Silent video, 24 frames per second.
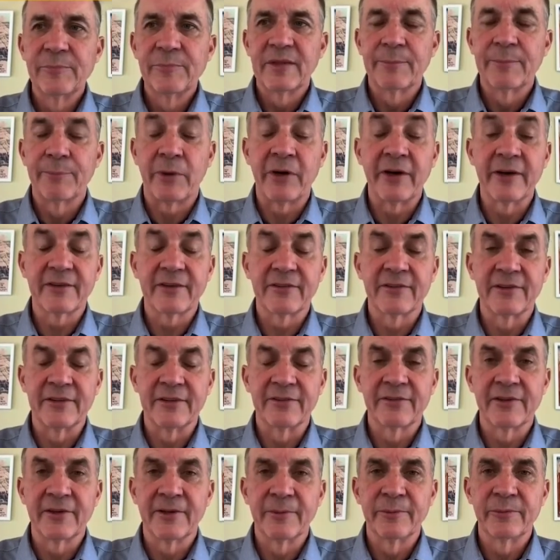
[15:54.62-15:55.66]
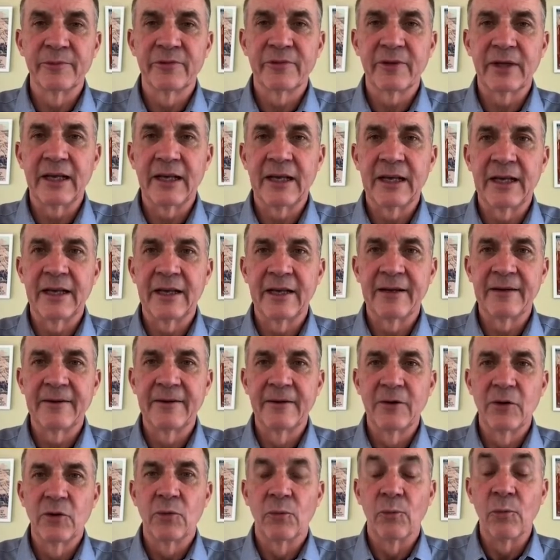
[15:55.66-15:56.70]
park systems and
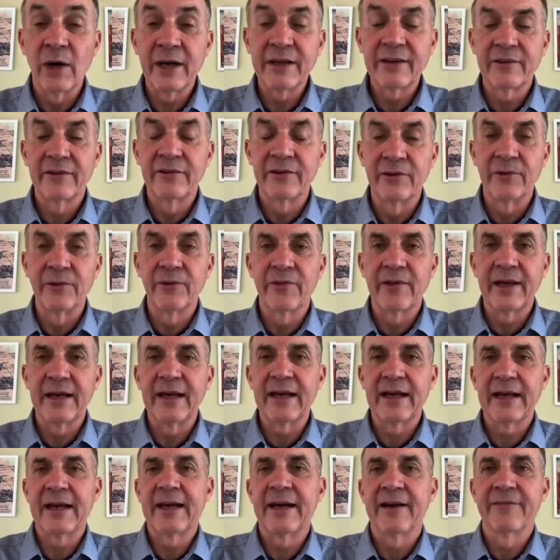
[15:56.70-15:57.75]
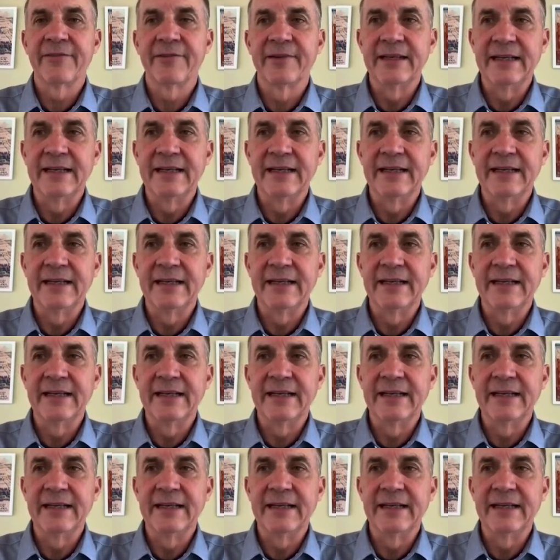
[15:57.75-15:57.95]
what do they have